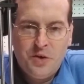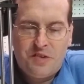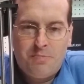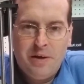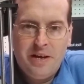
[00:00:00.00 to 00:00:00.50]

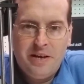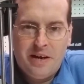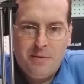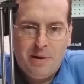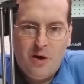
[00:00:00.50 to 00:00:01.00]
it's been
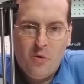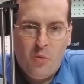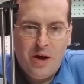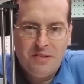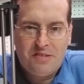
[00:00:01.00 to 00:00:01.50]
about
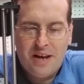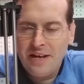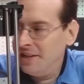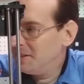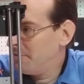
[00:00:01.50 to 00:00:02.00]
1 second.